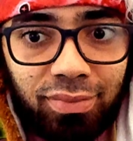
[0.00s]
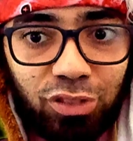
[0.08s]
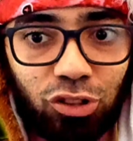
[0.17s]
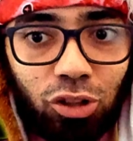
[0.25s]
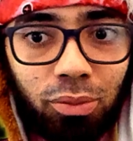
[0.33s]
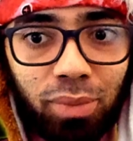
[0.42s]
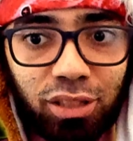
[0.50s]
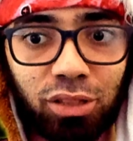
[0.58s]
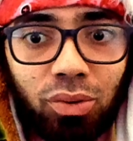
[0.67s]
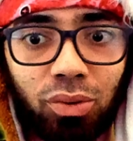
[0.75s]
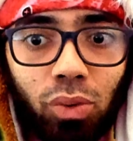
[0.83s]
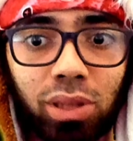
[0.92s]
Imagine
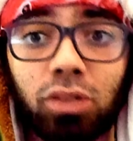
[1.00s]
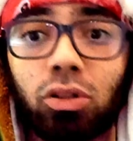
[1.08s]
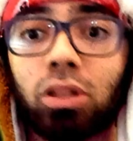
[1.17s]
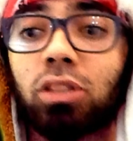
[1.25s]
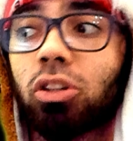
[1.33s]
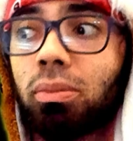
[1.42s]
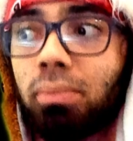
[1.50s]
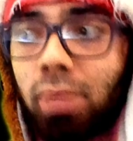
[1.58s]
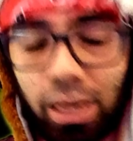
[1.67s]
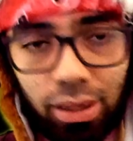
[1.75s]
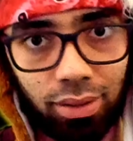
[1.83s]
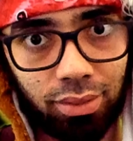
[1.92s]
wanted to kill somebody.
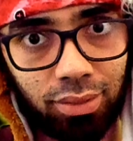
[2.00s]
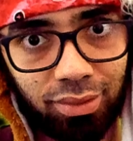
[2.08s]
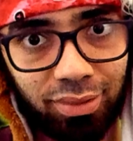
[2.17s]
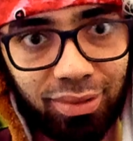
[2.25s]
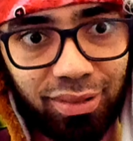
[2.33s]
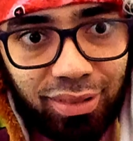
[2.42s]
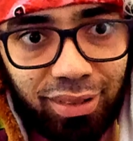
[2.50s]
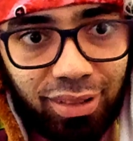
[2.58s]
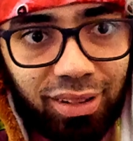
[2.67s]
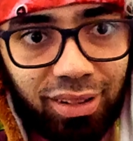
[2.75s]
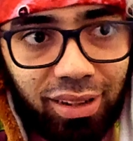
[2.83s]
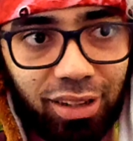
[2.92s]

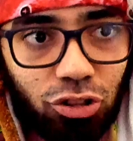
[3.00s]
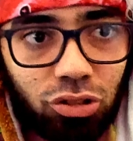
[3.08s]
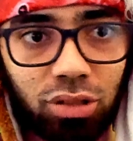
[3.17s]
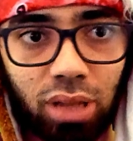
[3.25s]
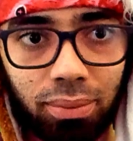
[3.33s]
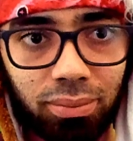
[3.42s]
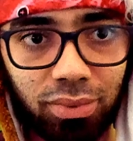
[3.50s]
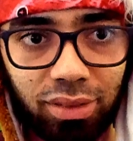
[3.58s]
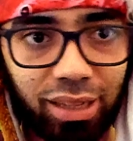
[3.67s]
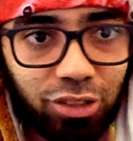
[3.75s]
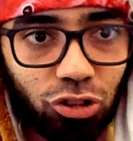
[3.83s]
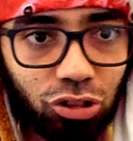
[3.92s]
They just cap they
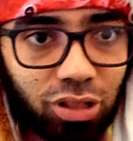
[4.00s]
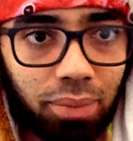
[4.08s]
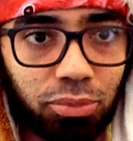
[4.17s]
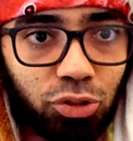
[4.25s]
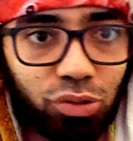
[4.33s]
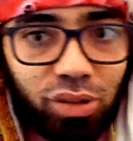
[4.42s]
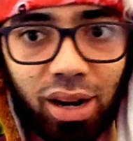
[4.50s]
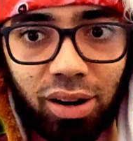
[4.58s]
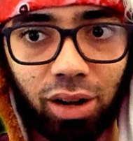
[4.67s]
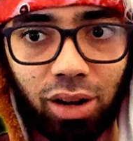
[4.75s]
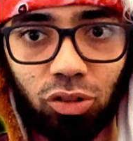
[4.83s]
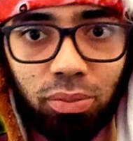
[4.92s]
just captured Gaara. I
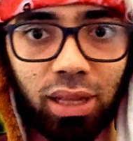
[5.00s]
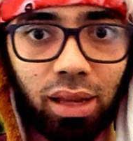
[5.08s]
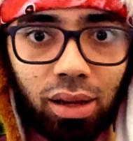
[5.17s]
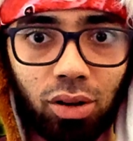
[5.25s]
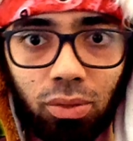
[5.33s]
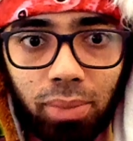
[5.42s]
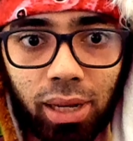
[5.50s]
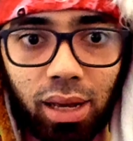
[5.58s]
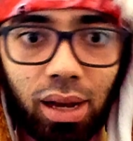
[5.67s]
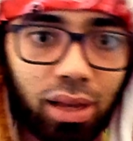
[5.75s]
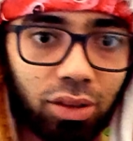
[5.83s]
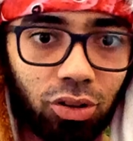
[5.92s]
could be like, oh my
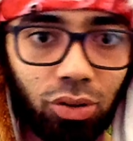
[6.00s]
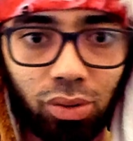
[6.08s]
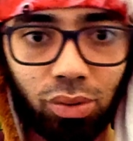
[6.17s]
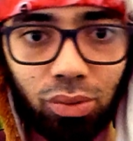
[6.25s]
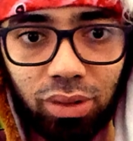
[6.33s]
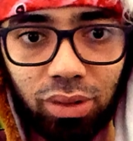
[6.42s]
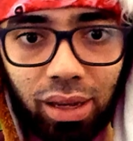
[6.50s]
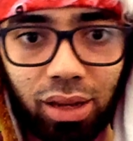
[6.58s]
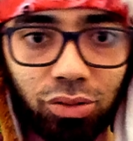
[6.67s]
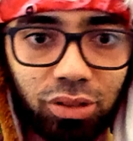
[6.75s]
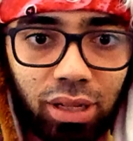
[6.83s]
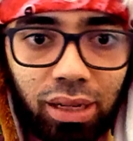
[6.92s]
god, how could they
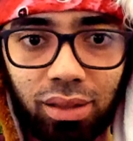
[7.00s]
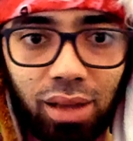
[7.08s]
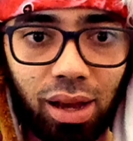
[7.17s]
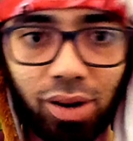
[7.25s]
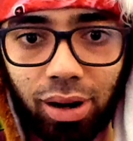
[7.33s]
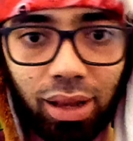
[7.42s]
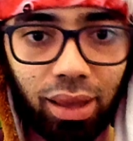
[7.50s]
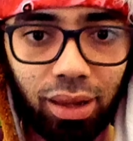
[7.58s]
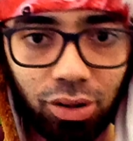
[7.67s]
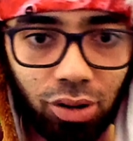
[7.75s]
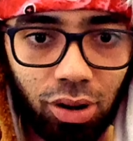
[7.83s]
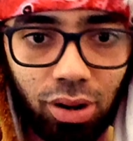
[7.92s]
contain Gaara later
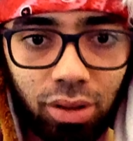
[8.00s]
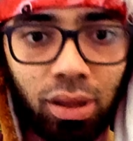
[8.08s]
on?